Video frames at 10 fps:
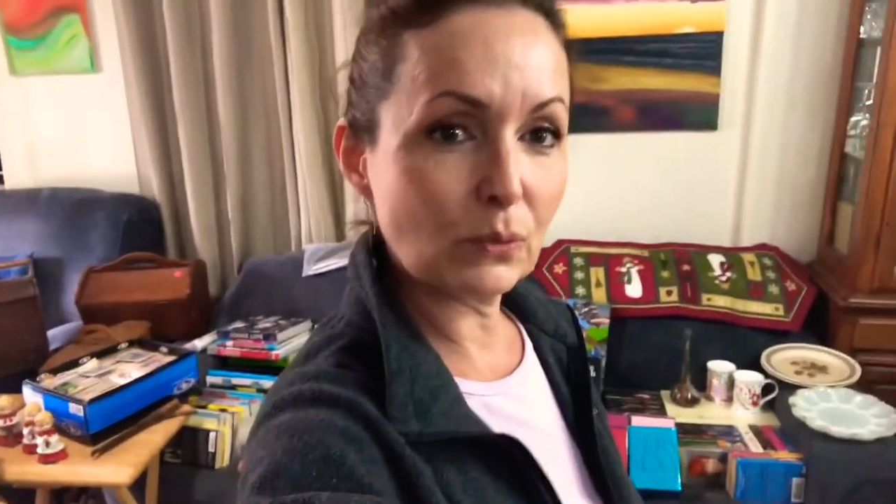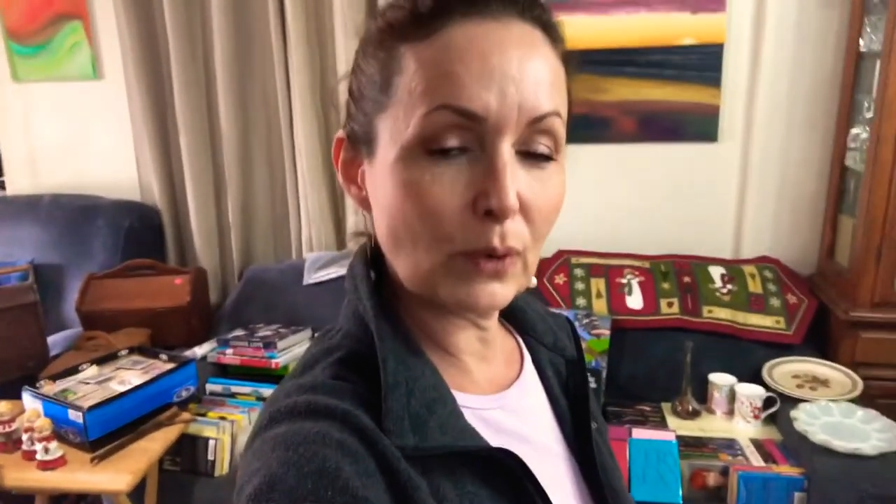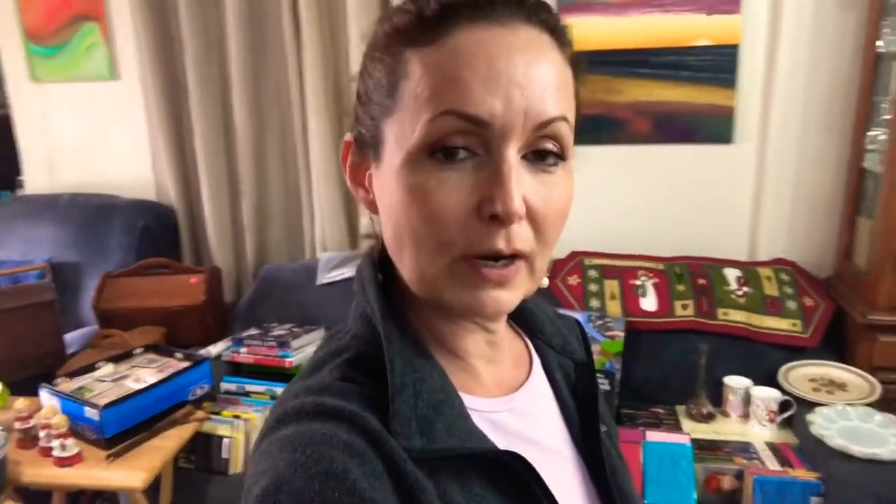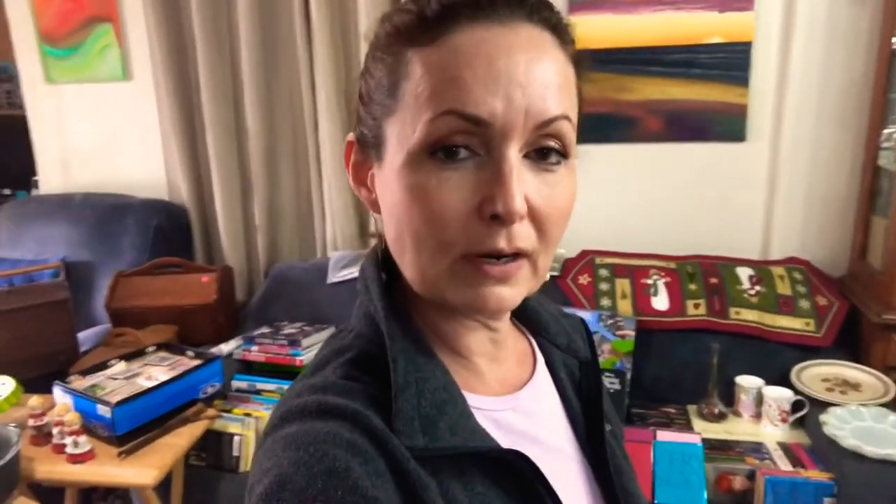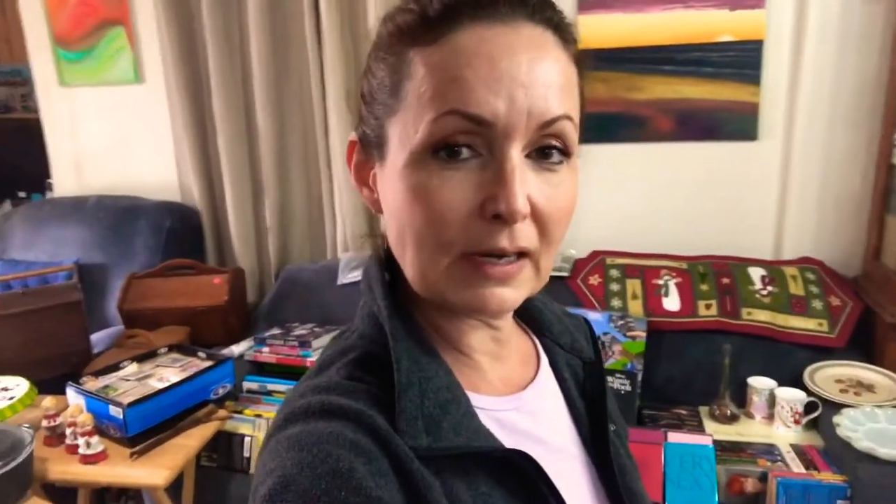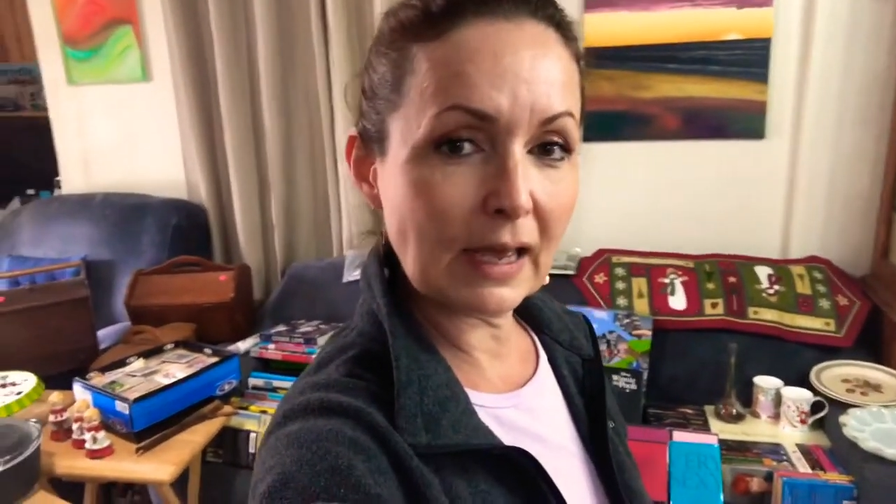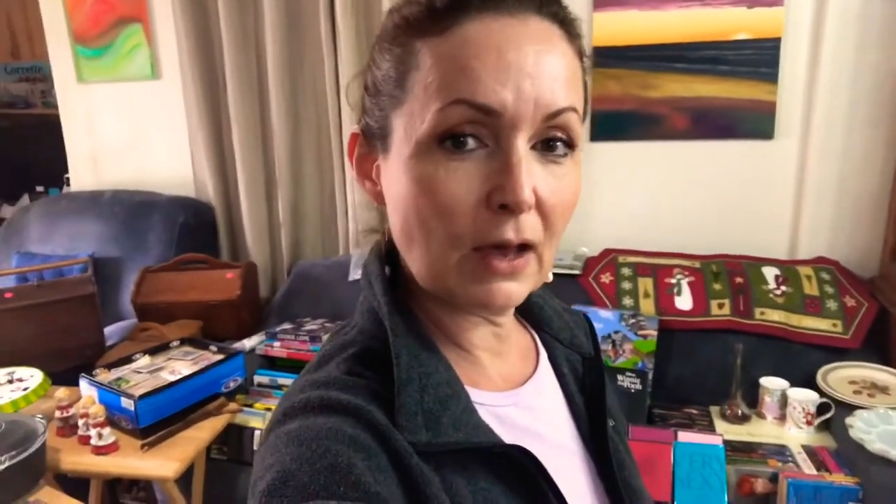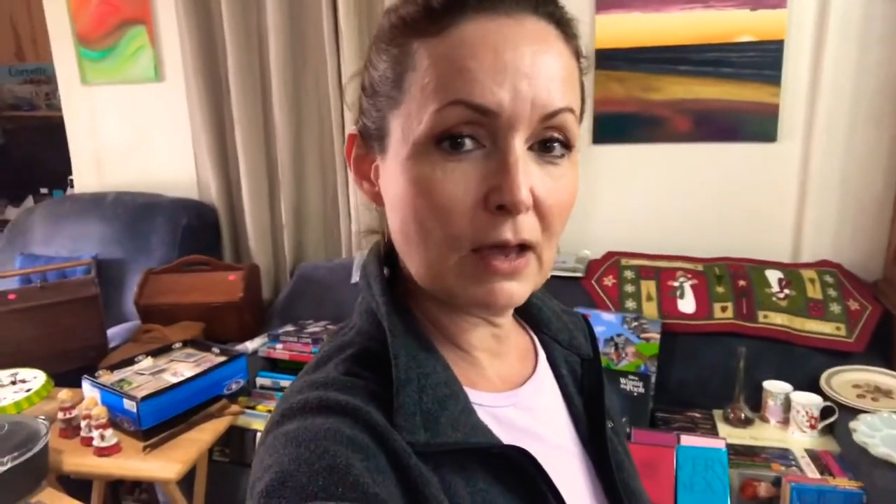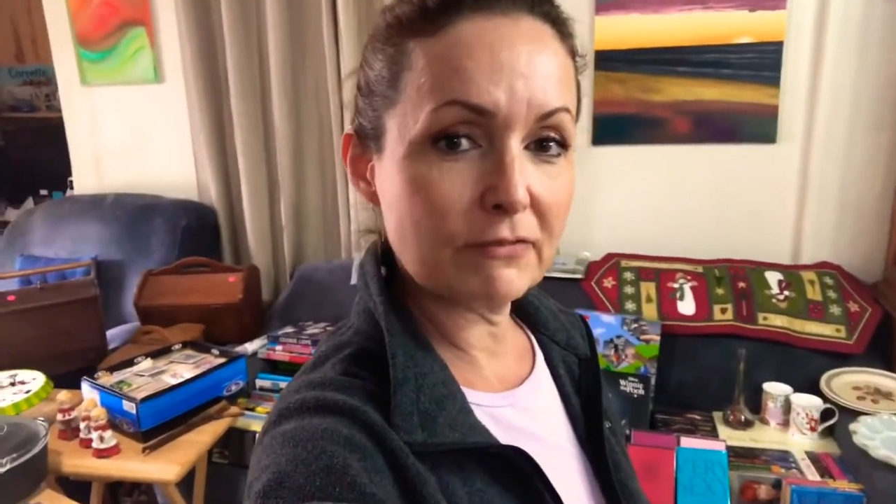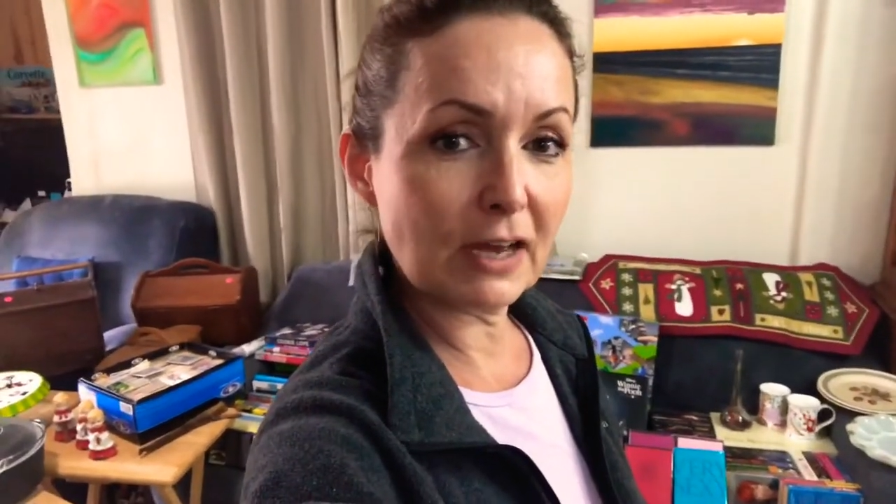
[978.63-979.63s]
where and how
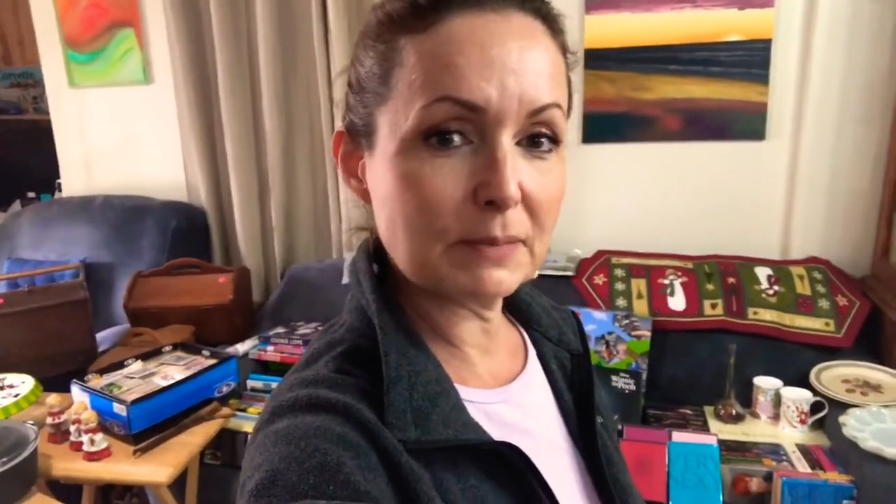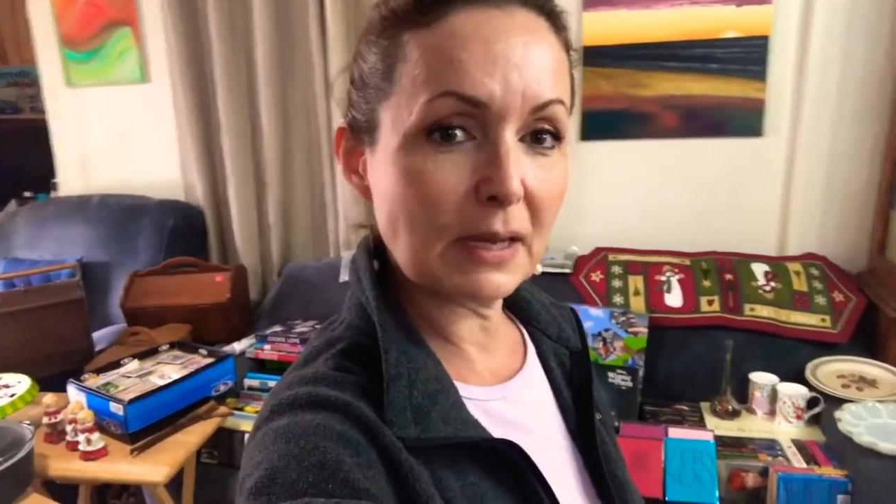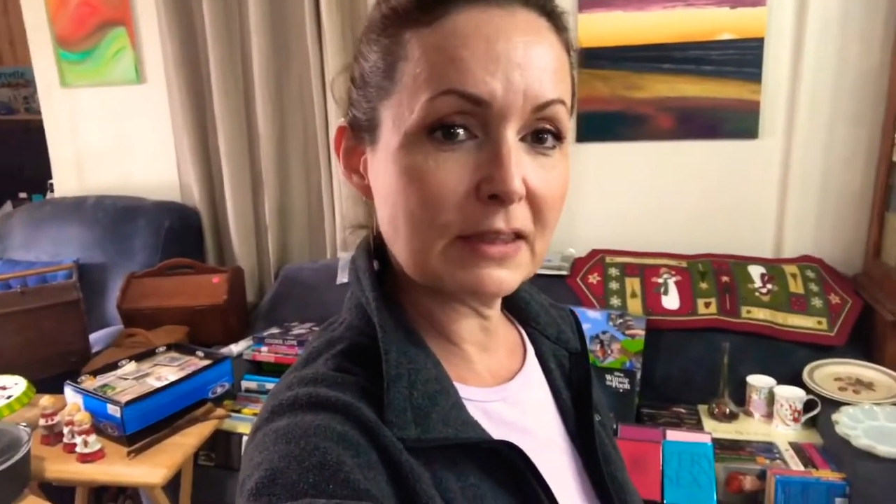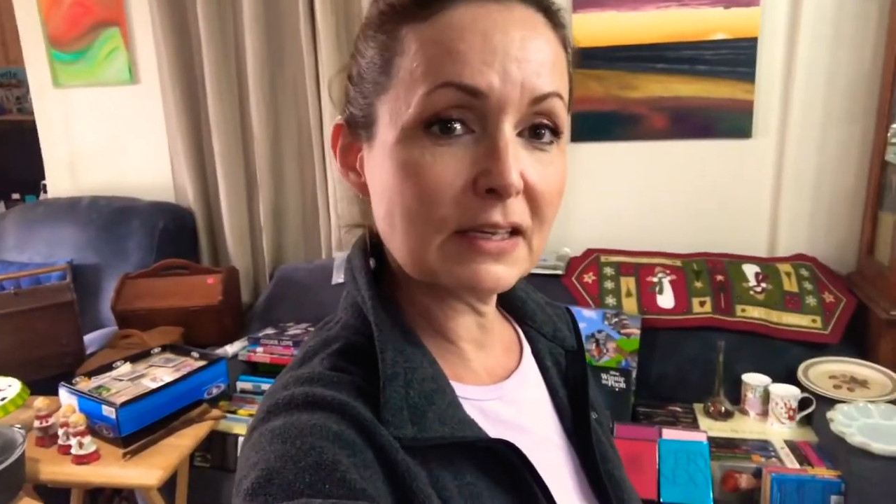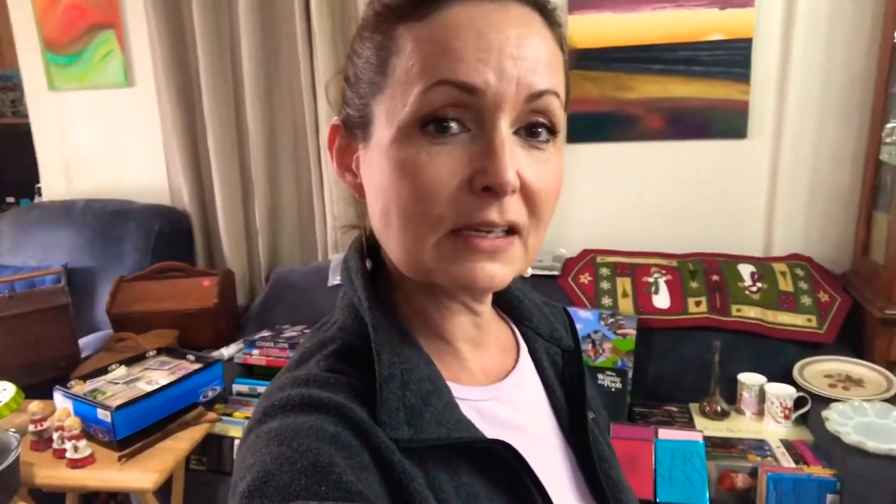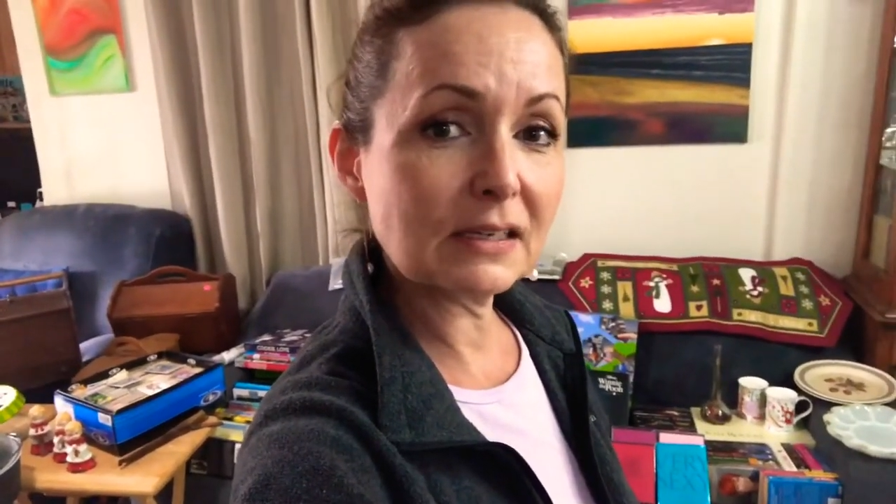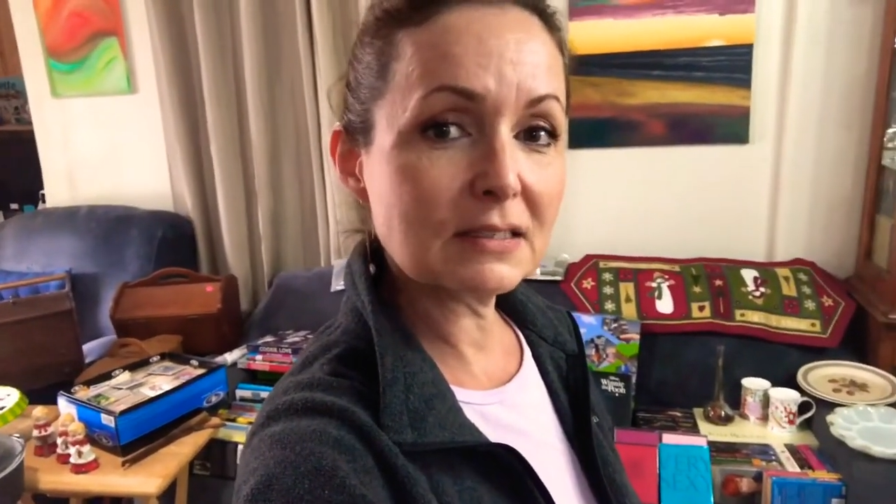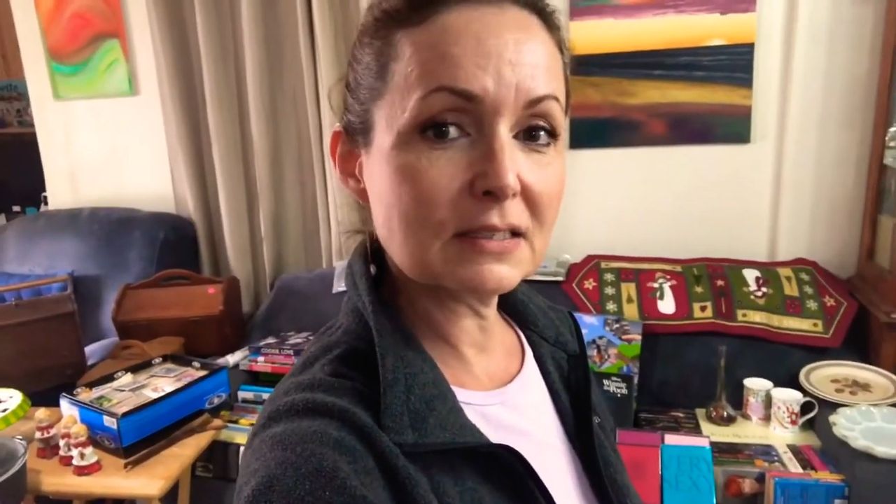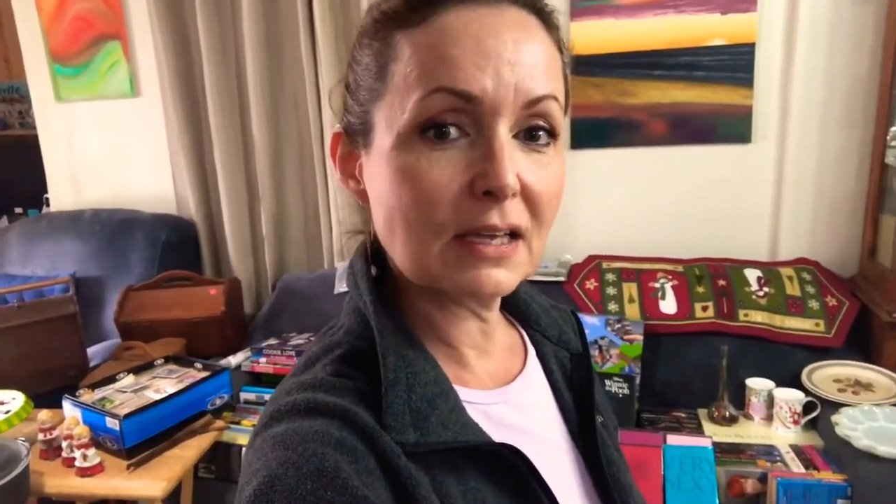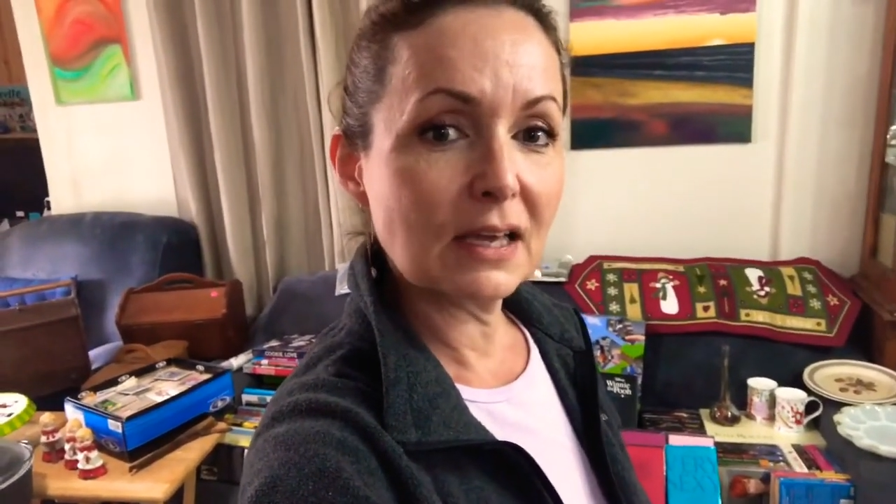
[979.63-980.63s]
I find my
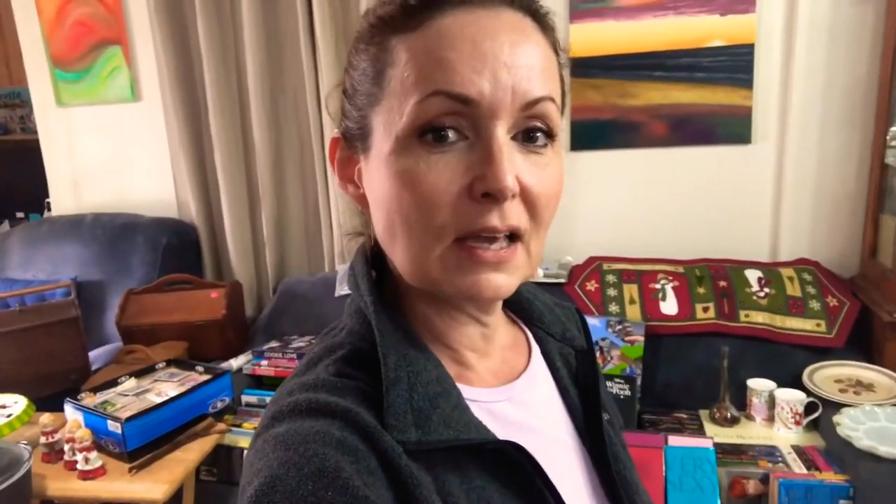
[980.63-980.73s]
things.